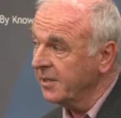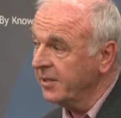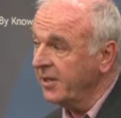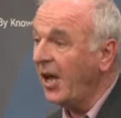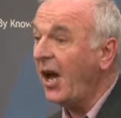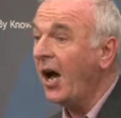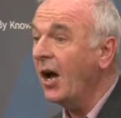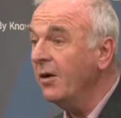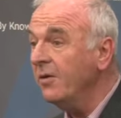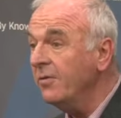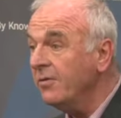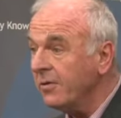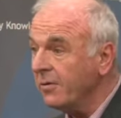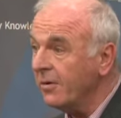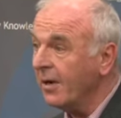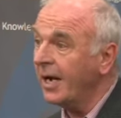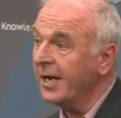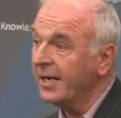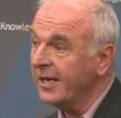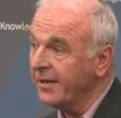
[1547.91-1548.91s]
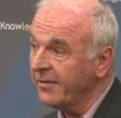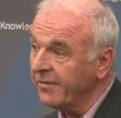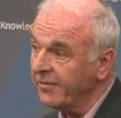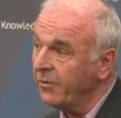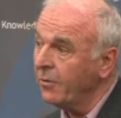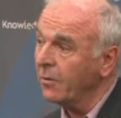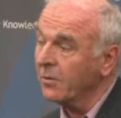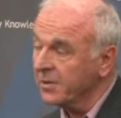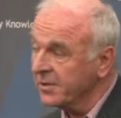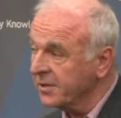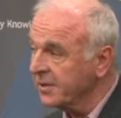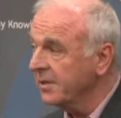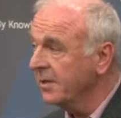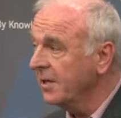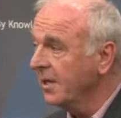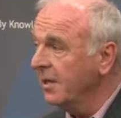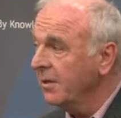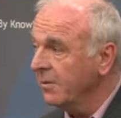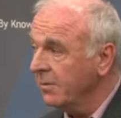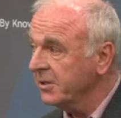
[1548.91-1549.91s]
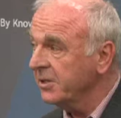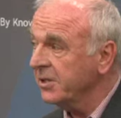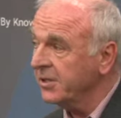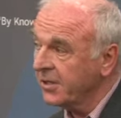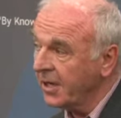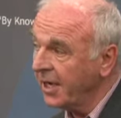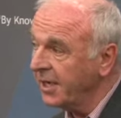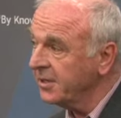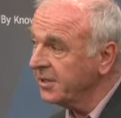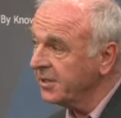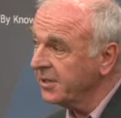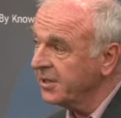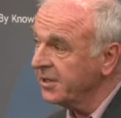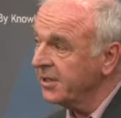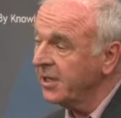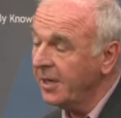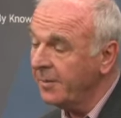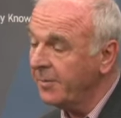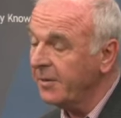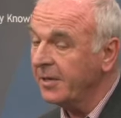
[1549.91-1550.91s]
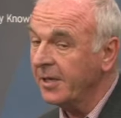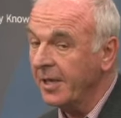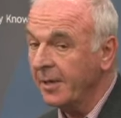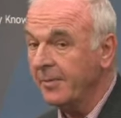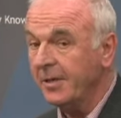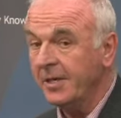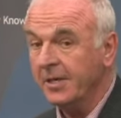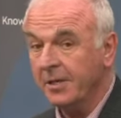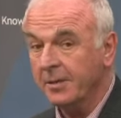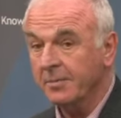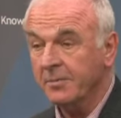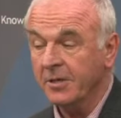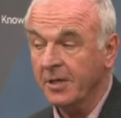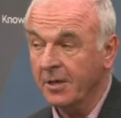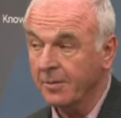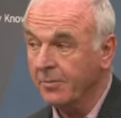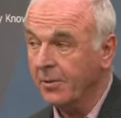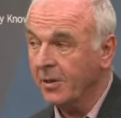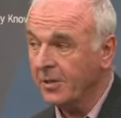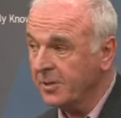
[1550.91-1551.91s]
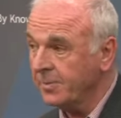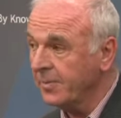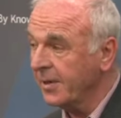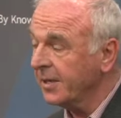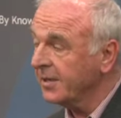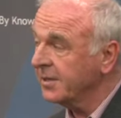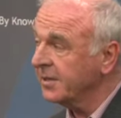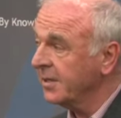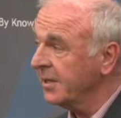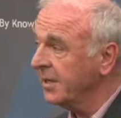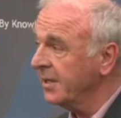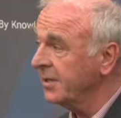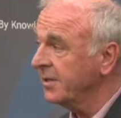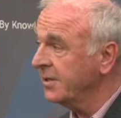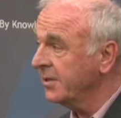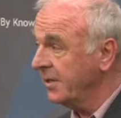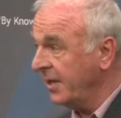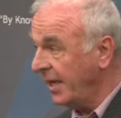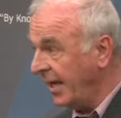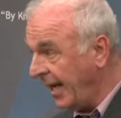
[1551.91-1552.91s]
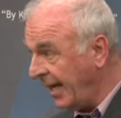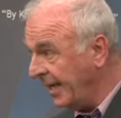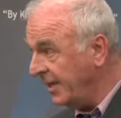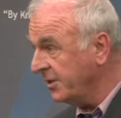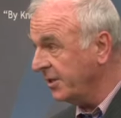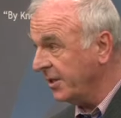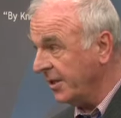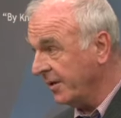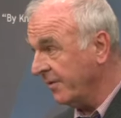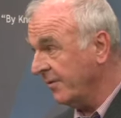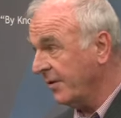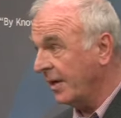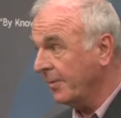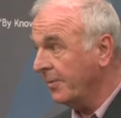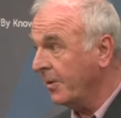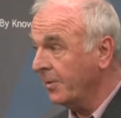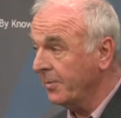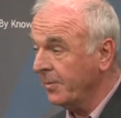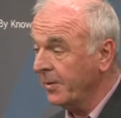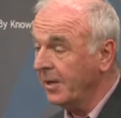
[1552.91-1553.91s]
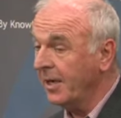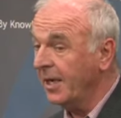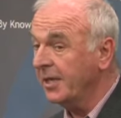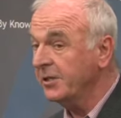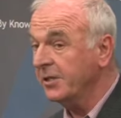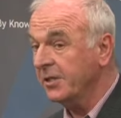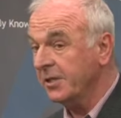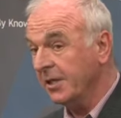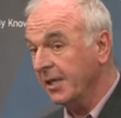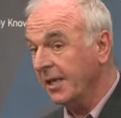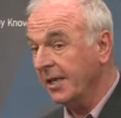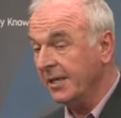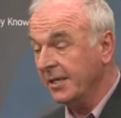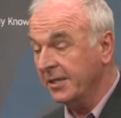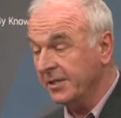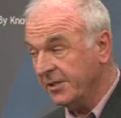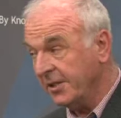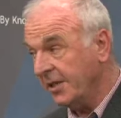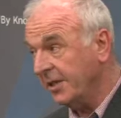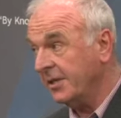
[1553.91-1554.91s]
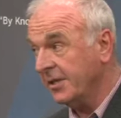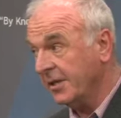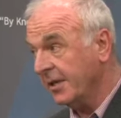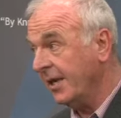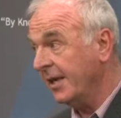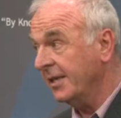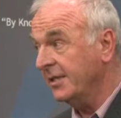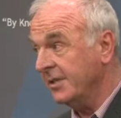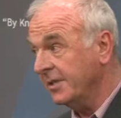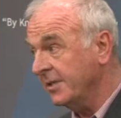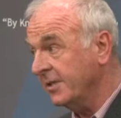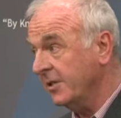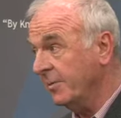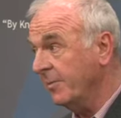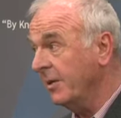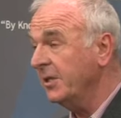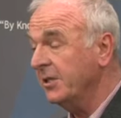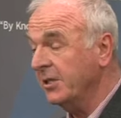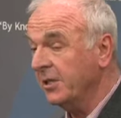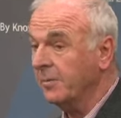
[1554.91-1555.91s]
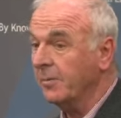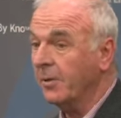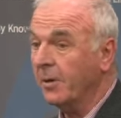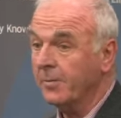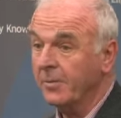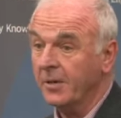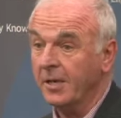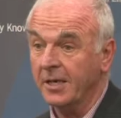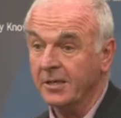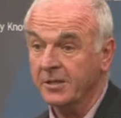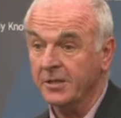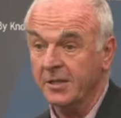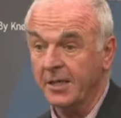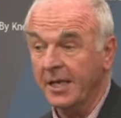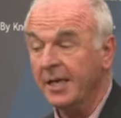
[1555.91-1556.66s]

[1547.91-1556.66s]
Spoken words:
The overriding force, which is going to determine their medium-term prospects, is the aging of their population and in certain cases diminishing population.